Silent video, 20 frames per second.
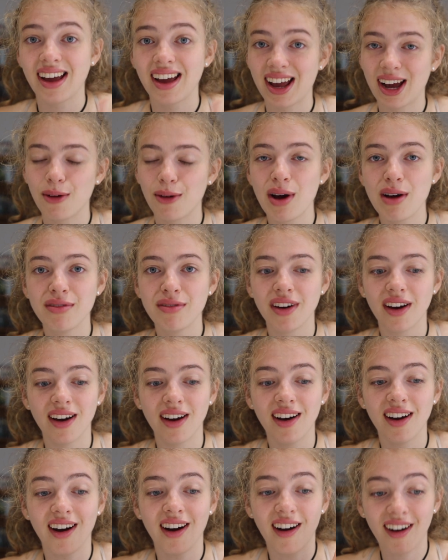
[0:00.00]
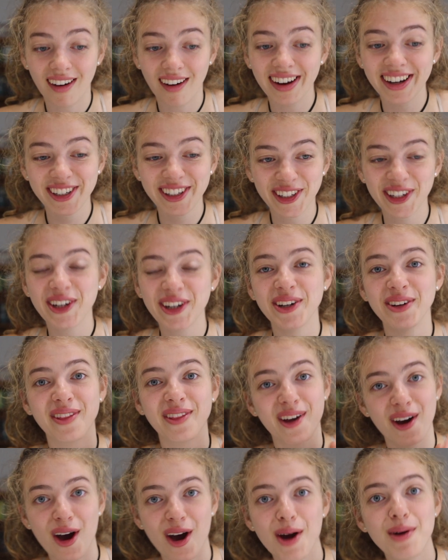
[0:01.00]
However, I knew
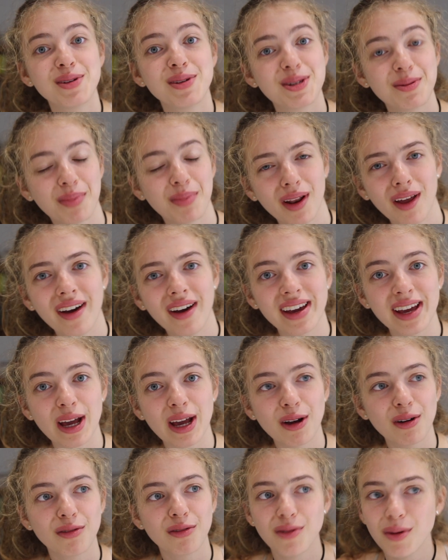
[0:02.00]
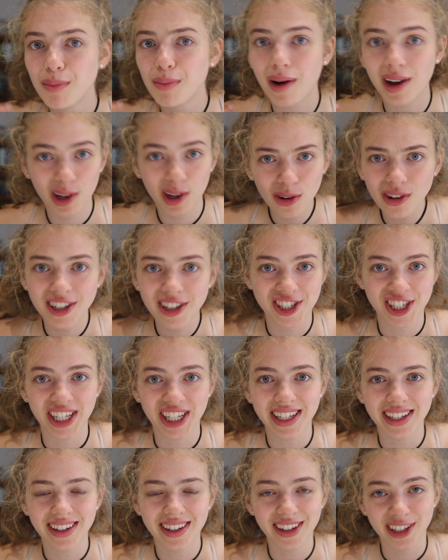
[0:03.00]
that I was applying for
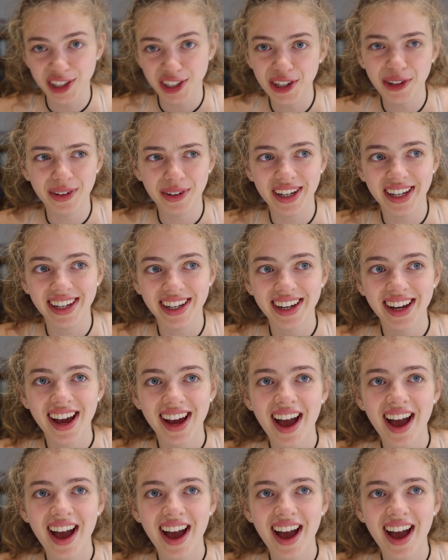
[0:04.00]
biology at uni.